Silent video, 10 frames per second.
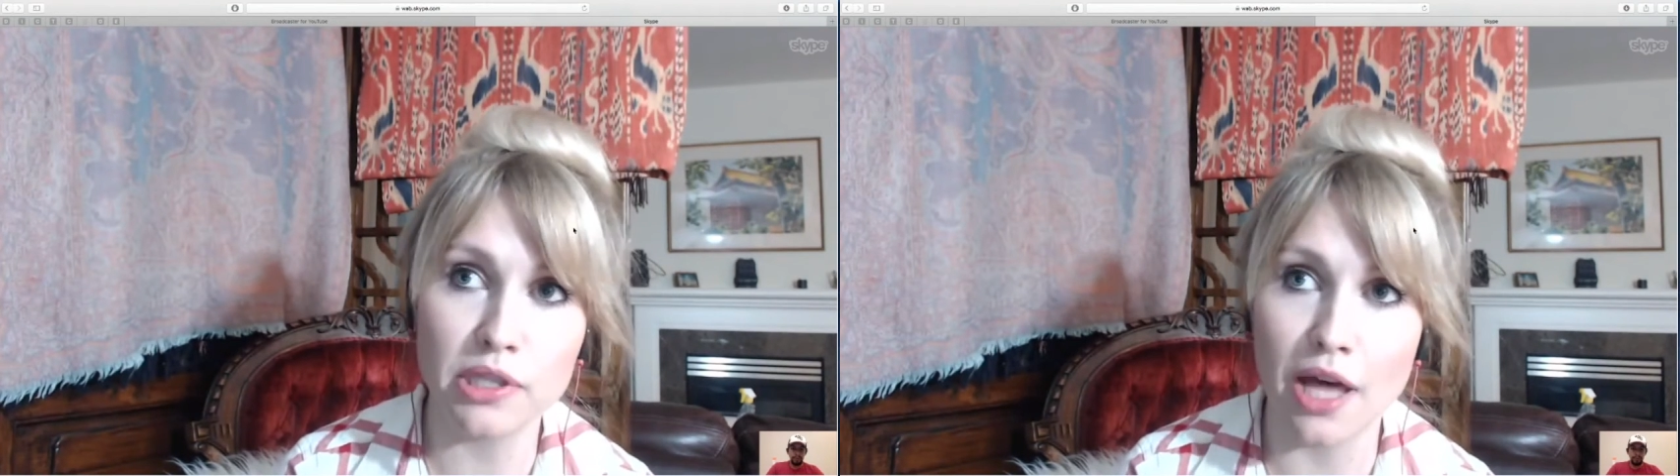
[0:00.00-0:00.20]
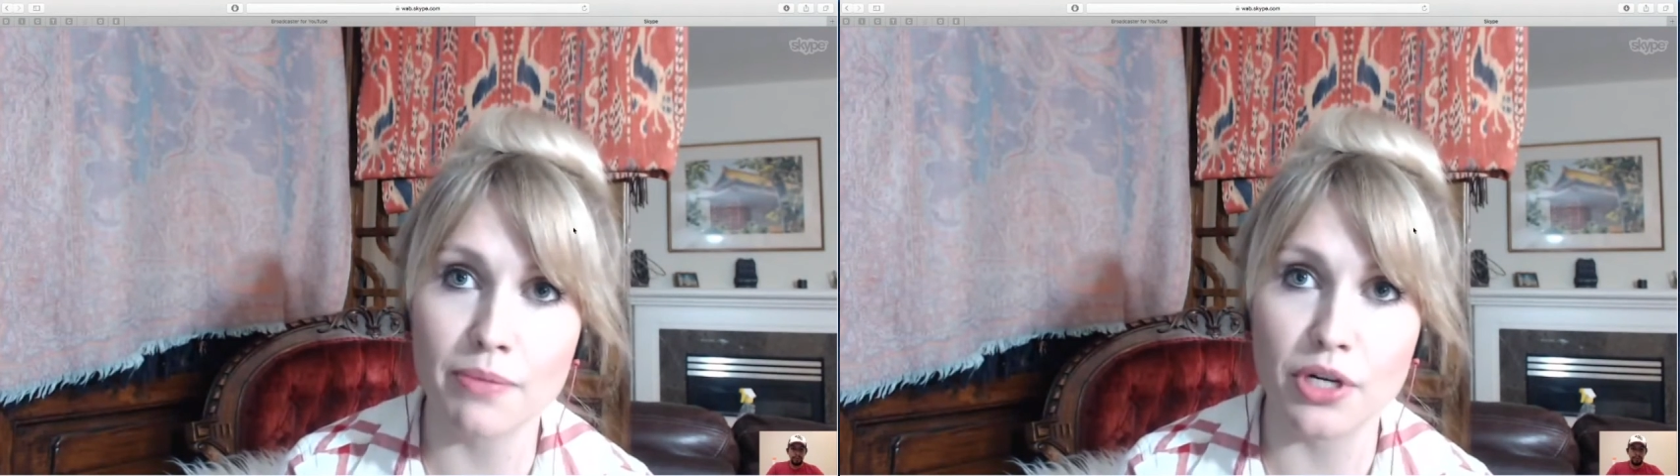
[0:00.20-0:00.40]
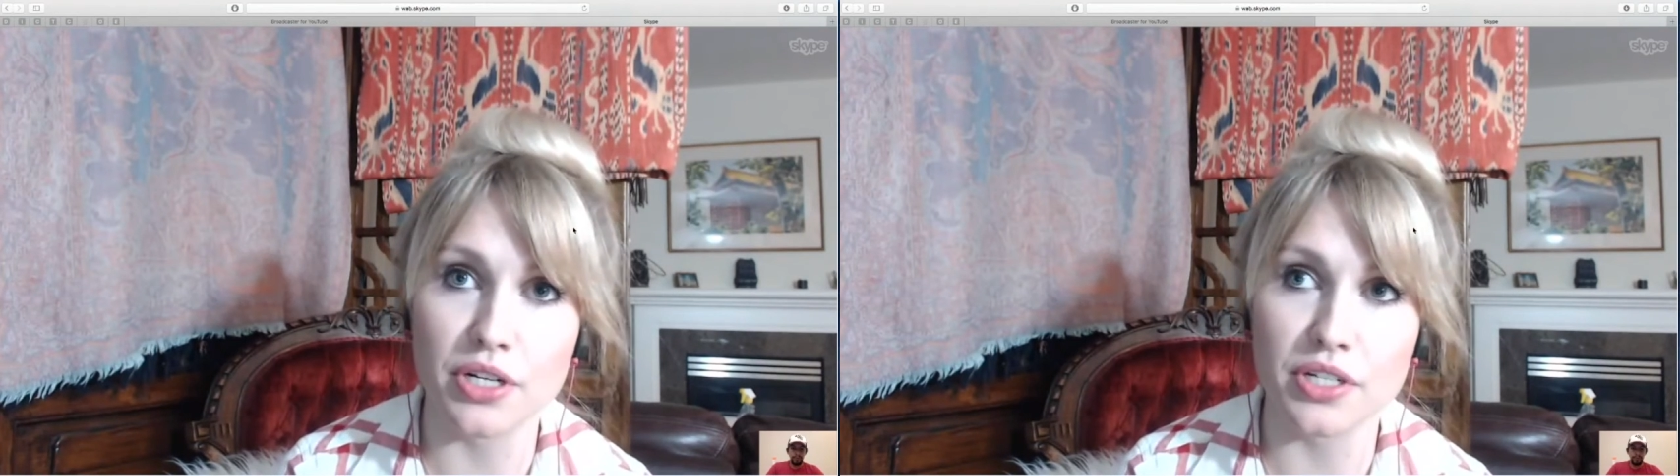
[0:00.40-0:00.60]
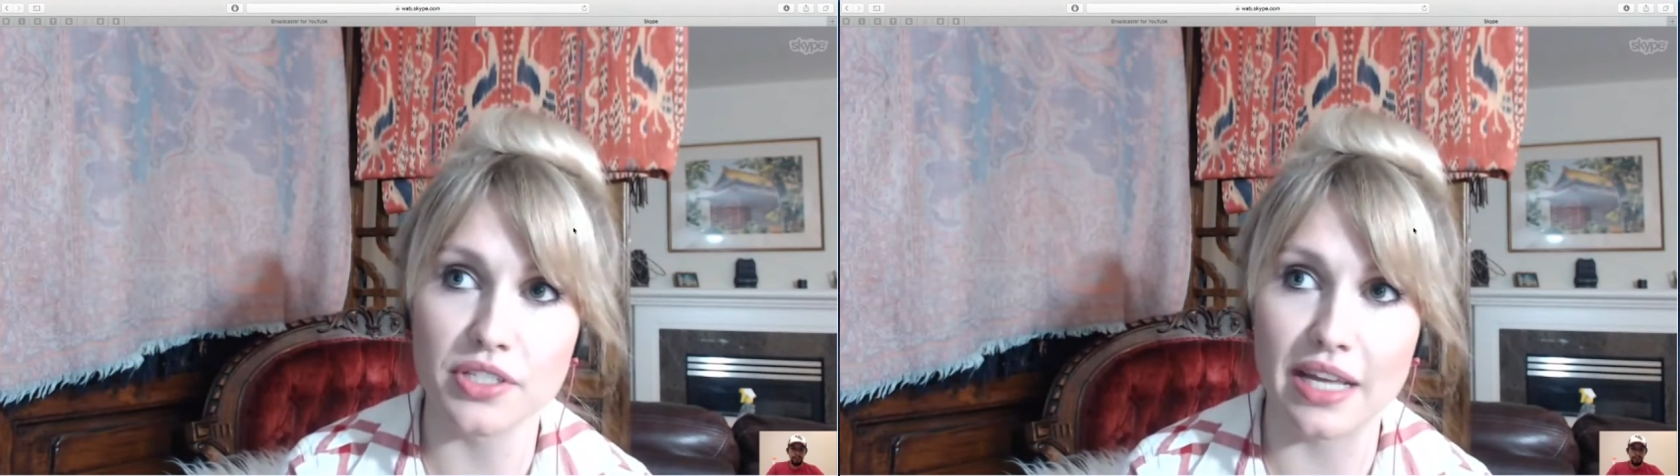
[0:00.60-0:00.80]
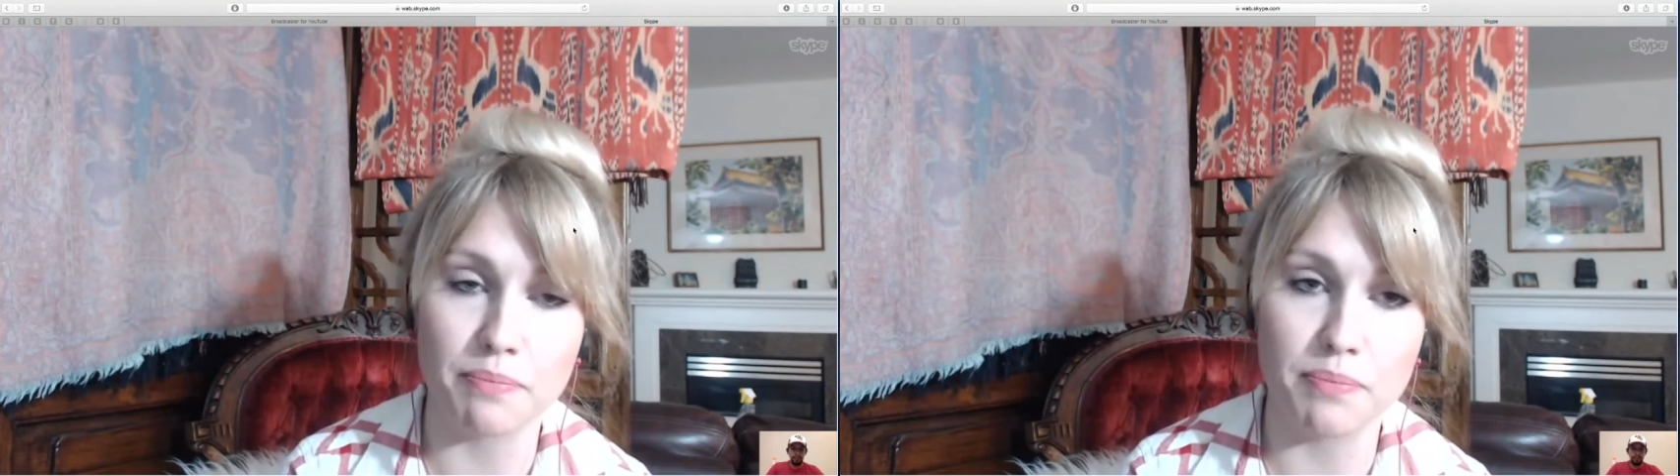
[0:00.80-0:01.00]
plumbers,
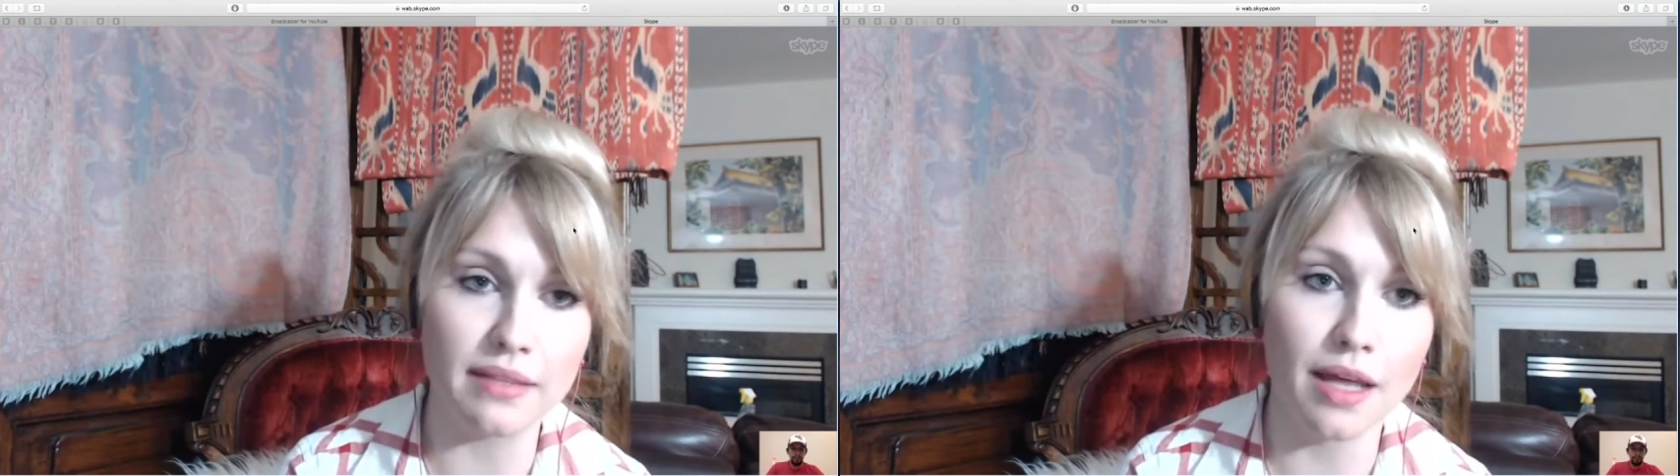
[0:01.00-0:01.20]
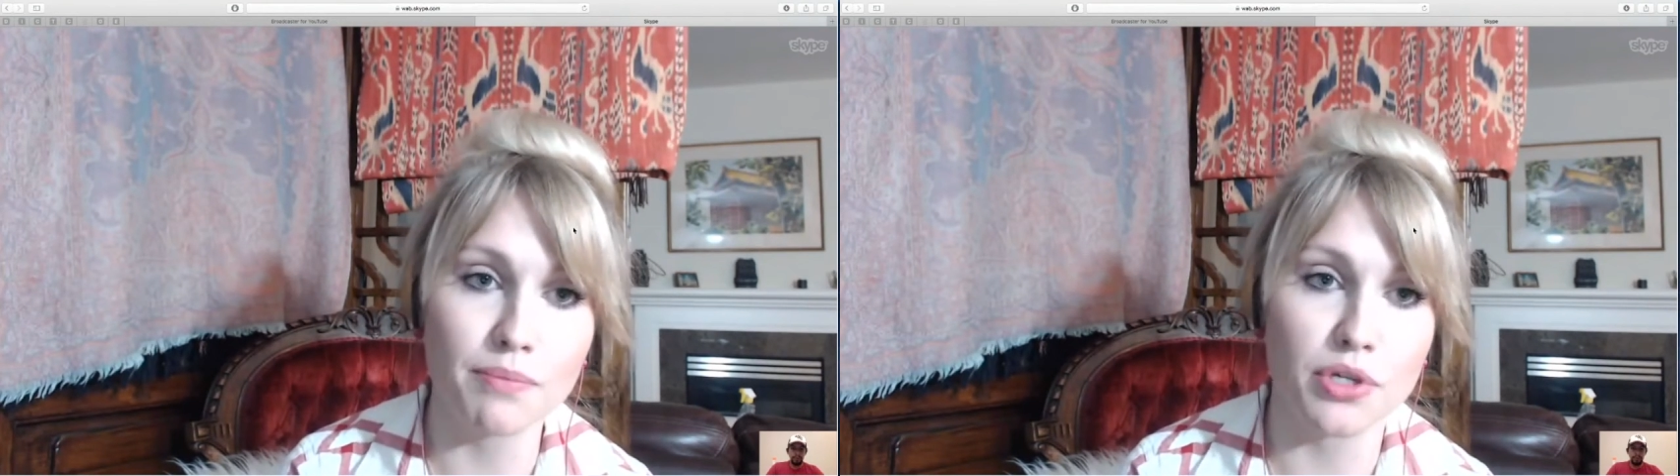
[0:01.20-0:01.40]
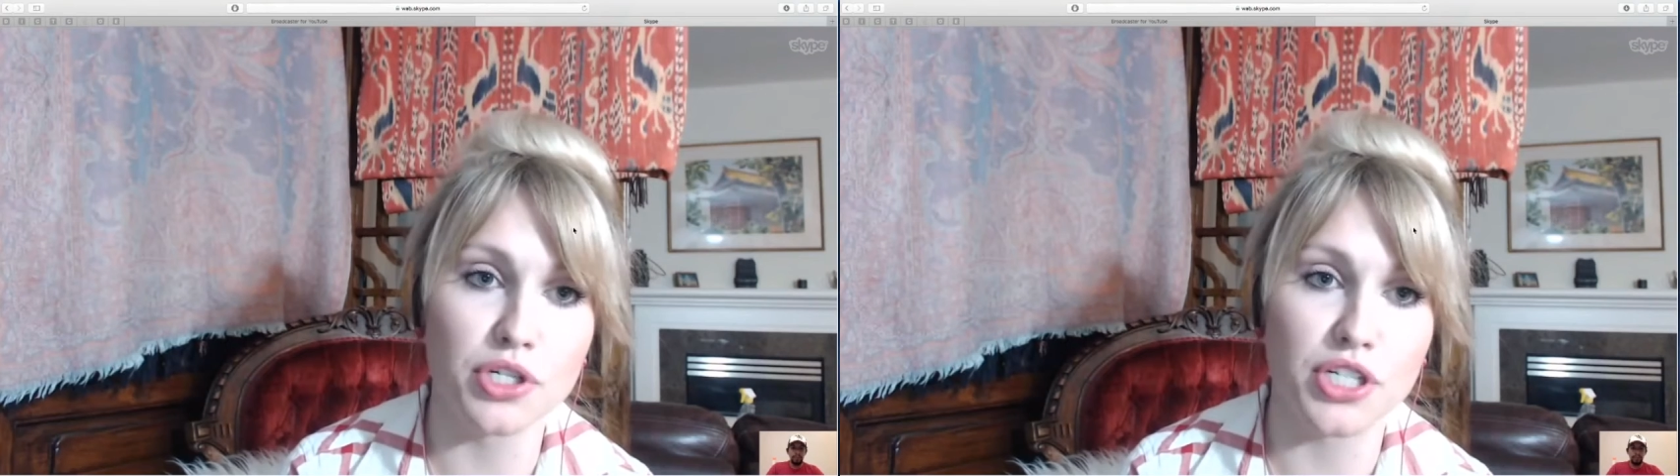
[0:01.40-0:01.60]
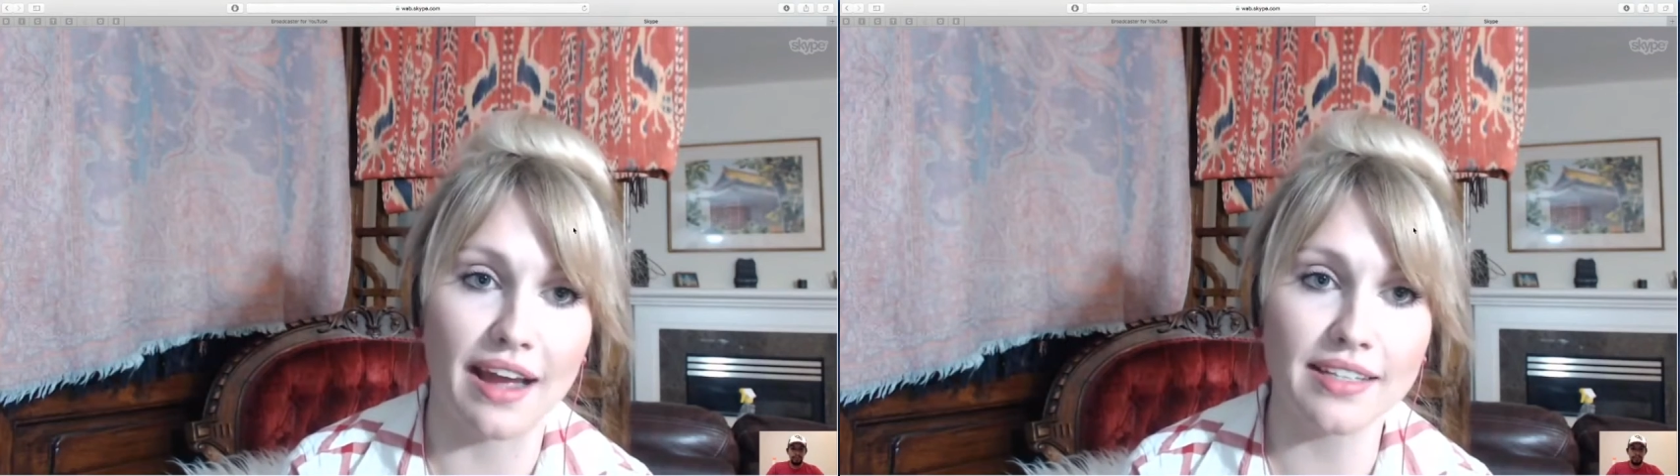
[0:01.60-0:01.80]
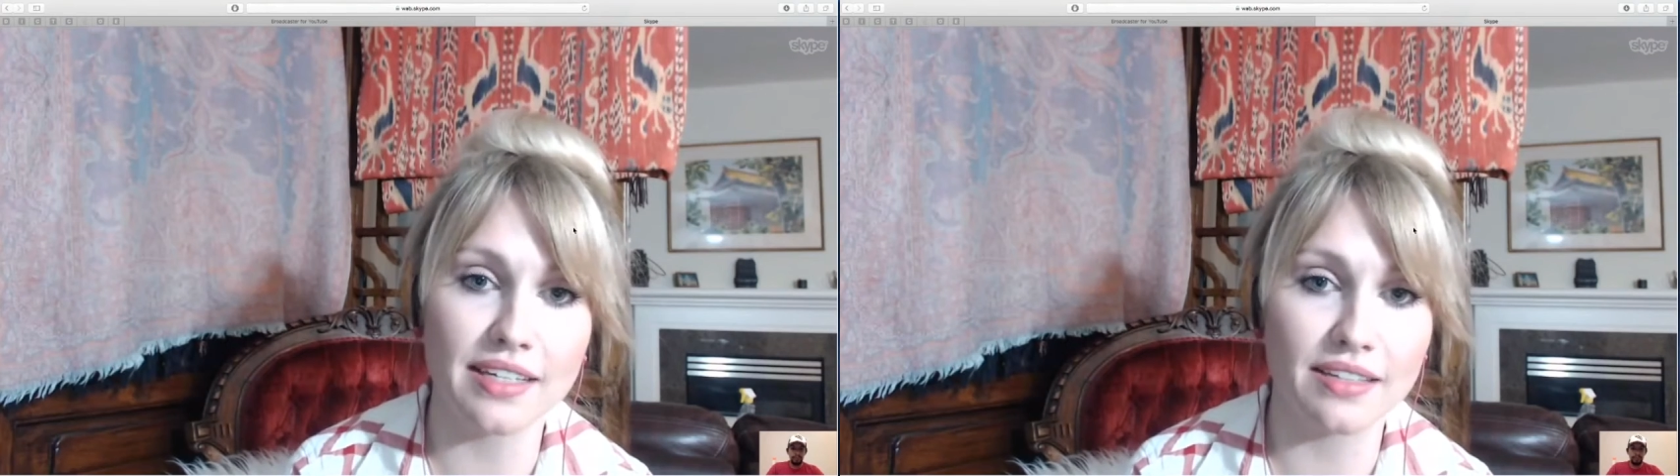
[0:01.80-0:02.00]
be
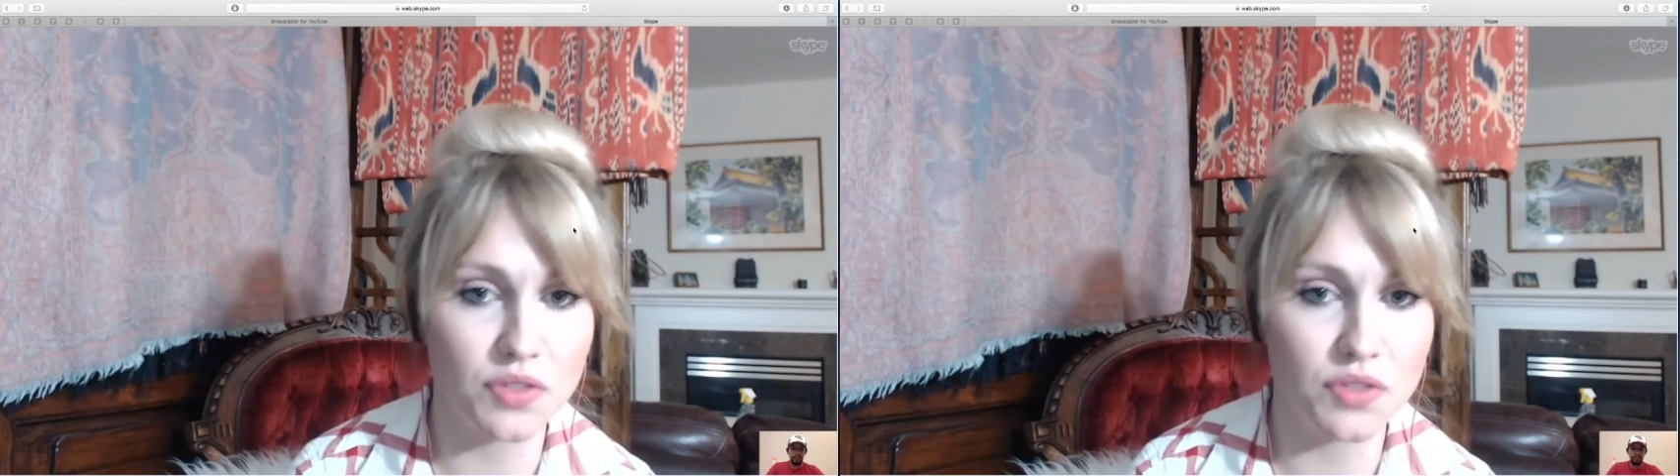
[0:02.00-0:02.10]
lumberjacks,